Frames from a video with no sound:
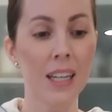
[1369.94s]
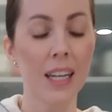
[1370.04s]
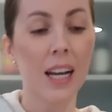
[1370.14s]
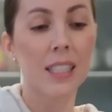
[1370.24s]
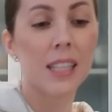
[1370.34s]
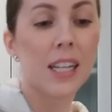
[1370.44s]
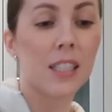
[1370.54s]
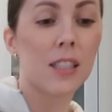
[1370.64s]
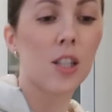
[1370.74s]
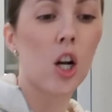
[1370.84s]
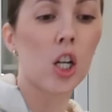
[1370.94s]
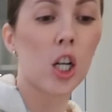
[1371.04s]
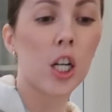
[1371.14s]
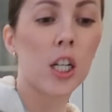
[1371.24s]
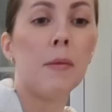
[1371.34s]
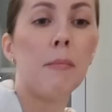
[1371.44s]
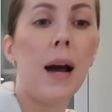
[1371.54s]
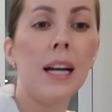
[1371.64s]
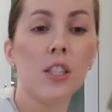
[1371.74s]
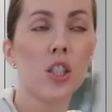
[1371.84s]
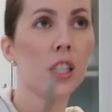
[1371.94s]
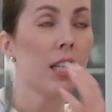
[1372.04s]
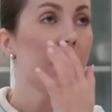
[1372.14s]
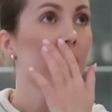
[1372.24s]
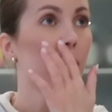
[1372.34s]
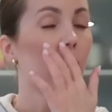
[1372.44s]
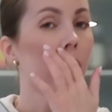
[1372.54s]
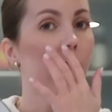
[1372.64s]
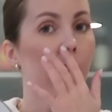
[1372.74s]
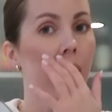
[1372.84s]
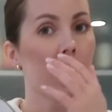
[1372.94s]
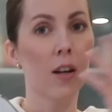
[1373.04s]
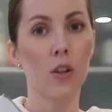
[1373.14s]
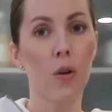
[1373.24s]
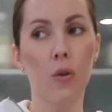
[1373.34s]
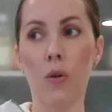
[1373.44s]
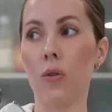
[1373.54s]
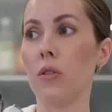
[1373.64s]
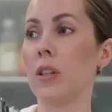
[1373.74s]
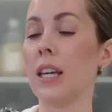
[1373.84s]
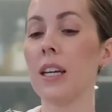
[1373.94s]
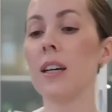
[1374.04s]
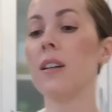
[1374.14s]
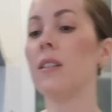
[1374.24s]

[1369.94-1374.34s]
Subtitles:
he has like a soccer match. He's a part of like a local league.